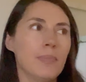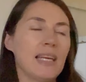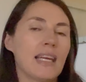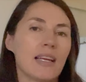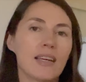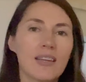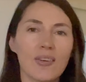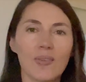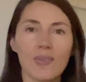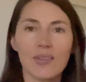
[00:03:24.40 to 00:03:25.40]
Pink
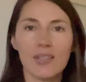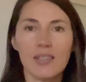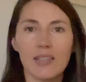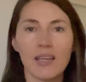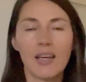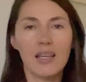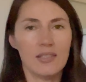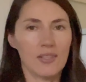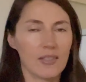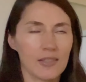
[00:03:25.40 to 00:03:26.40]
or the
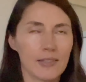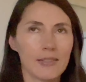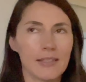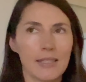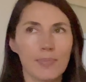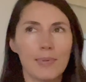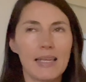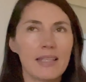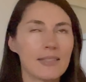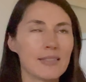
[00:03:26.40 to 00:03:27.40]
Dawn Creek
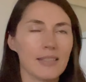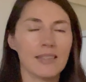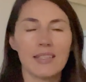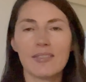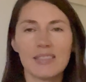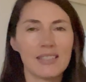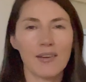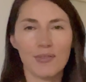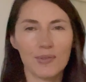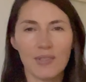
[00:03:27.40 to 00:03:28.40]
Peach, and there are
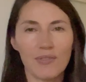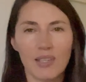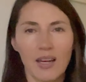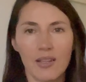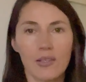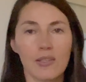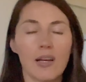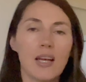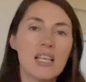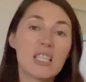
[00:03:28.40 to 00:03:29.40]
several different other
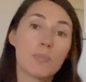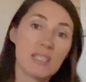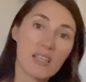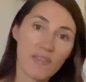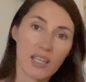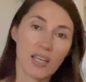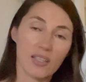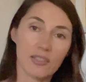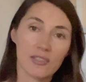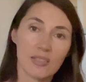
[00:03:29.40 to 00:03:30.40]
specific
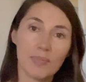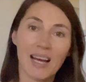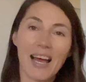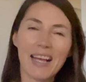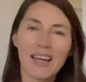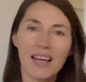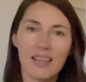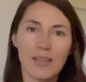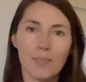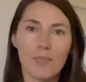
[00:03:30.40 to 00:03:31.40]
colors, but I
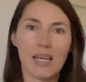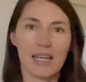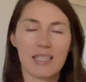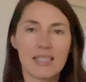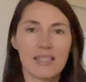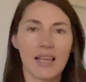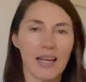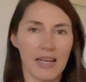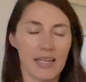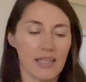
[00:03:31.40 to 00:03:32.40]
got the mix,
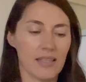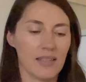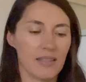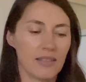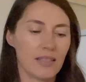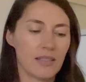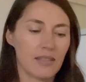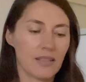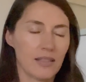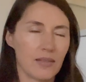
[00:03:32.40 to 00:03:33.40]
and
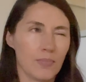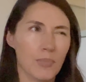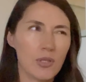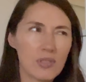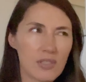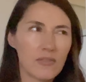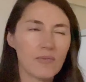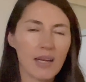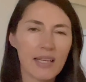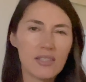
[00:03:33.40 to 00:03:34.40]
most of
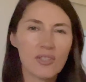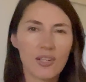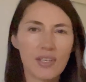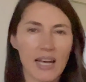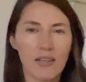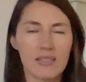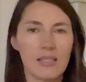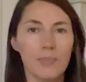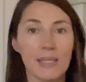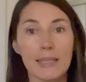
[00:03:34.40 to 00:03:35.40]
mine turned out
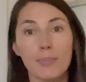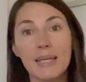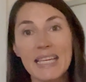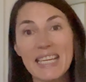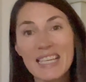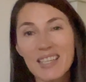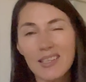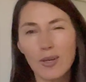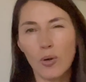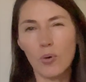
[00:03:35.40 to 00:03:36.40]
to be pink
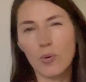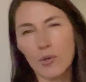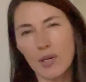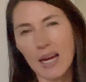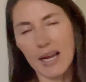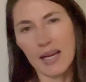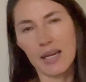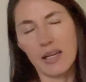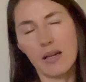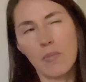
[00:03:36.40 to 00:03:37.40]
or
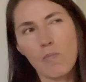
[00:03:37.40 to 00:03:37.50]
a